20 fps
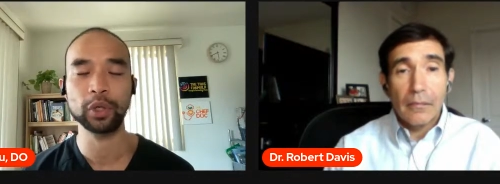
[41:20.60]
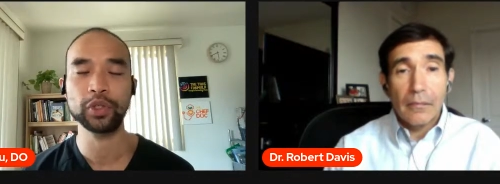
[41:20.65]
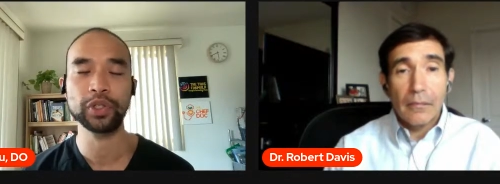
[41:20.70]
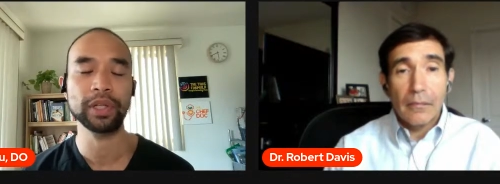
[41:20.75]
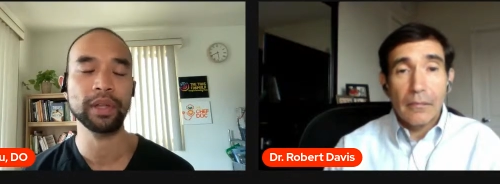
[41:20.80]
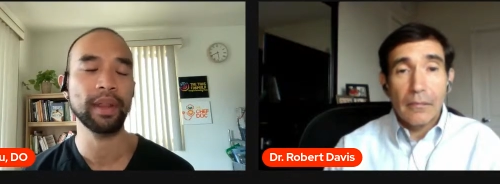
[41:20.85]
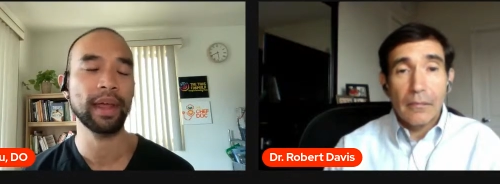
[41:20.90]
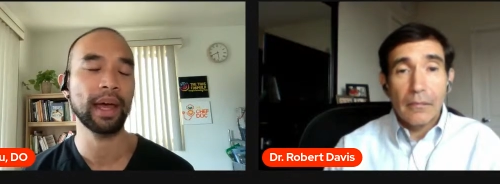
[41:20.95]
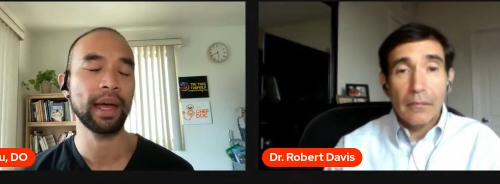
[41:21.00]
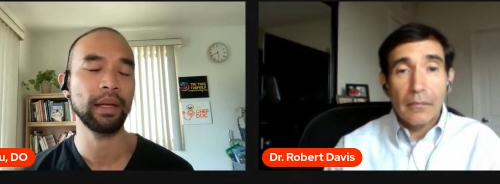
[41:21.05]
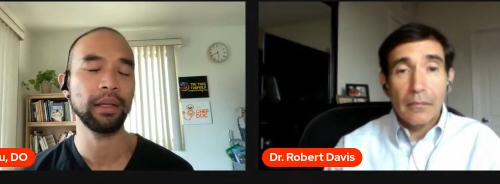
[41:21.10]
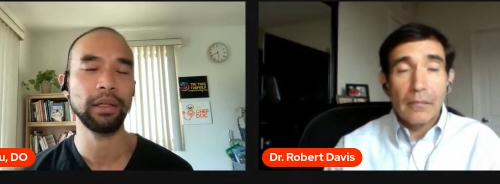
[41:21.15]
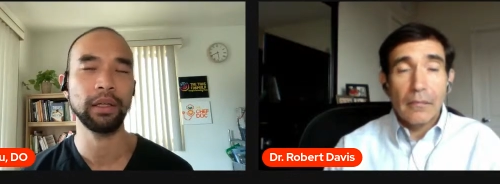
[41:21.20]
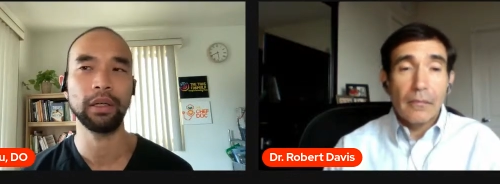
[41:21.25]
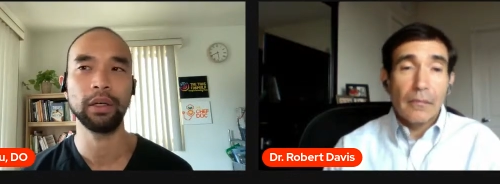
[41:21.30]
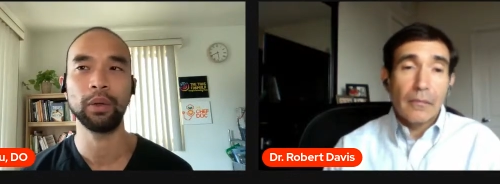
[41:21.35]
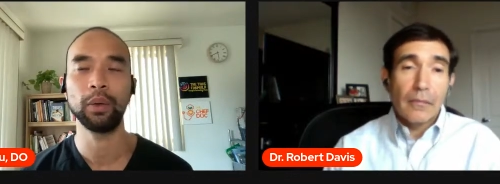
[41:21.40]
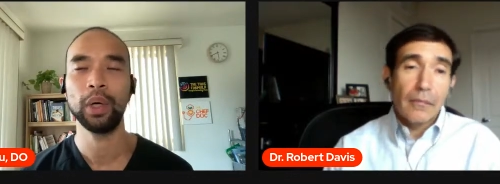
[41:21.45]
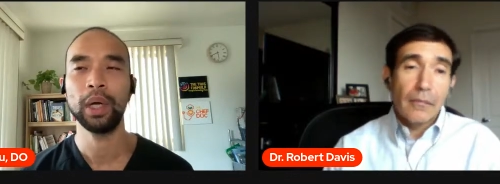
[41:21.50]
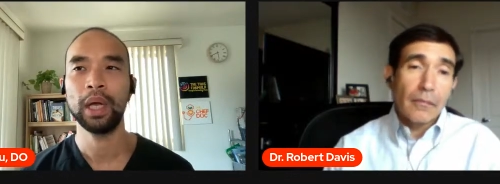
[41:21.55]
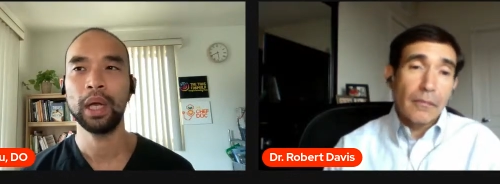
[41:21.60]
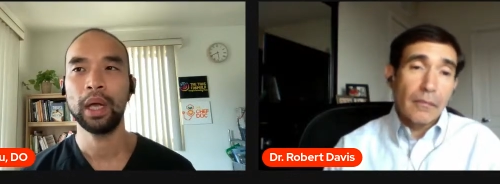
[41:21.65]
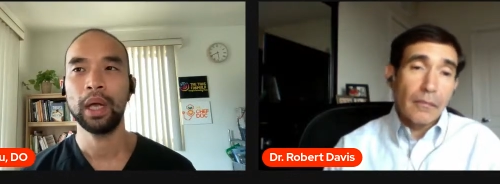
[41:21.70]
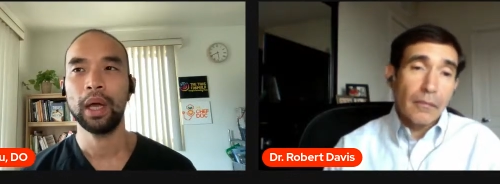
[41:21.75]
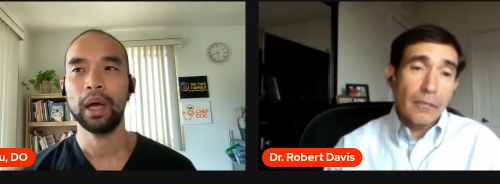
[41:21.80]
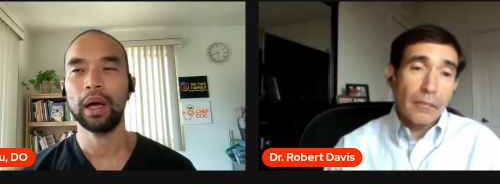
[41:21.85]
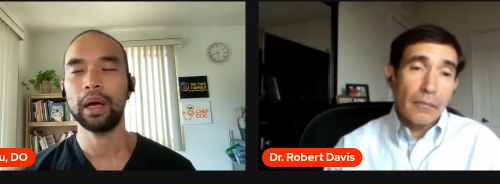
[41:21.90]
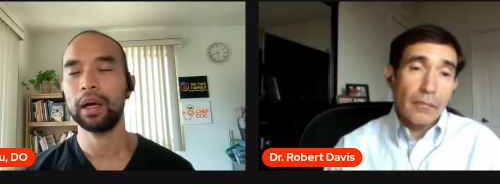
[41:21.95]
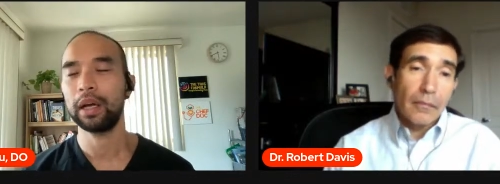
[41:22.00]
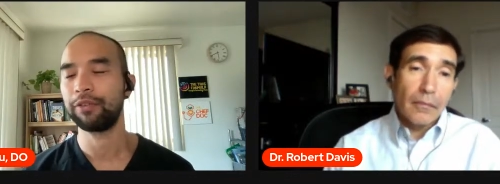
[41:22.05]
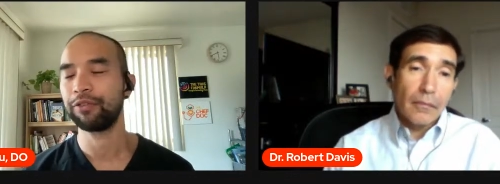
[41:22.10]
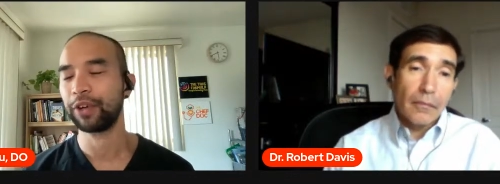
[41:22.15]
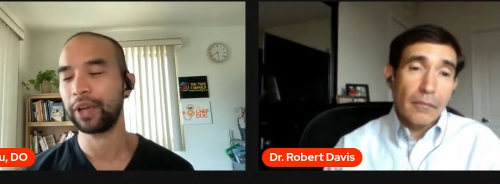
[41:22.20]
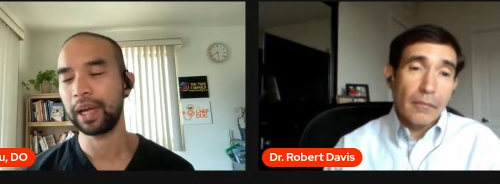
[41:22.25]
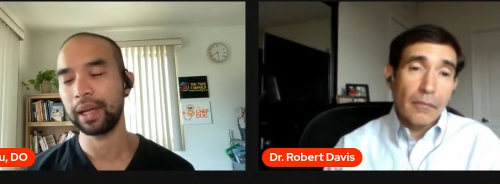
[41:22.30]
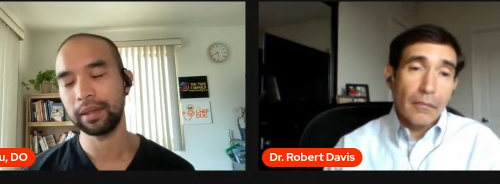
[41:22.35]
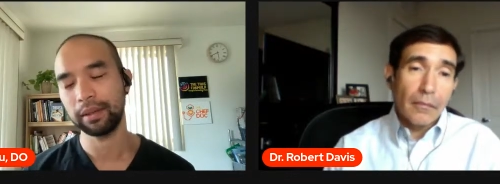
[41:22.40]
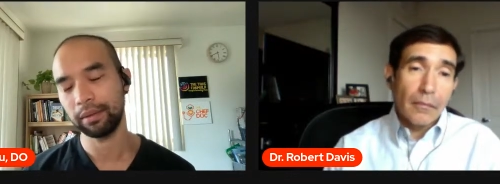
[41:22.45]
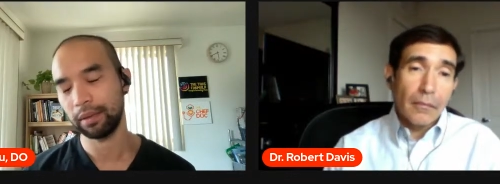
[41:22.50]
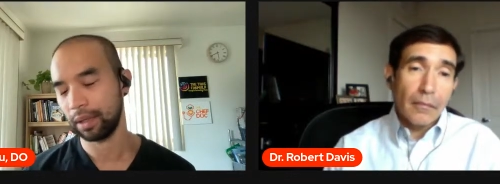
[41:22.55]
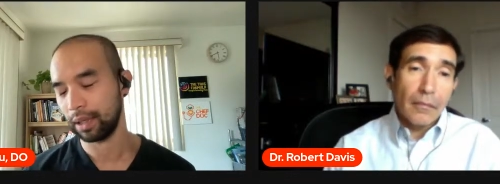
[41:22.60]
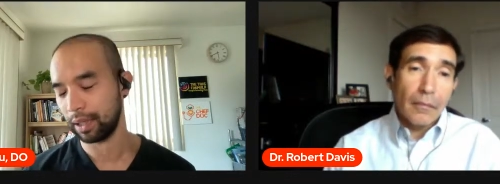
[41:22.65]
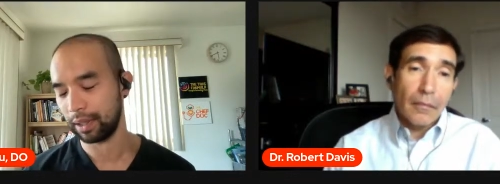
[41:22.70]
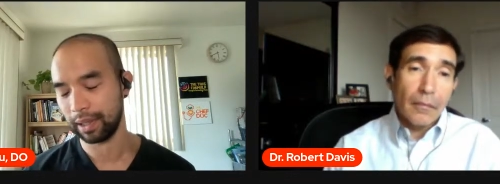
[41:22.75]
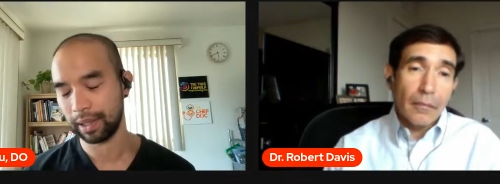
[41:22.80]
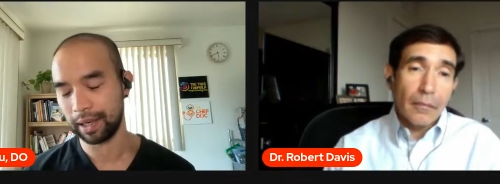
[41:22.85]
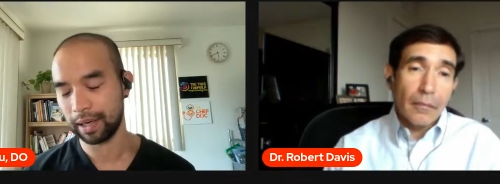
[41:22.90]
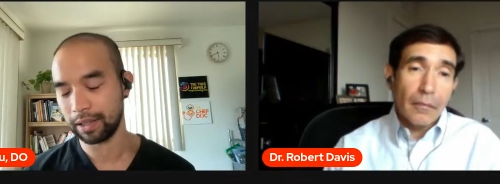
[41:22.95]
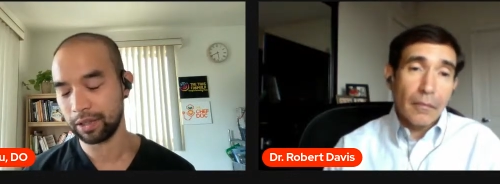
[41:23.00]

Speaker 1: the person that, you know, I forget ah,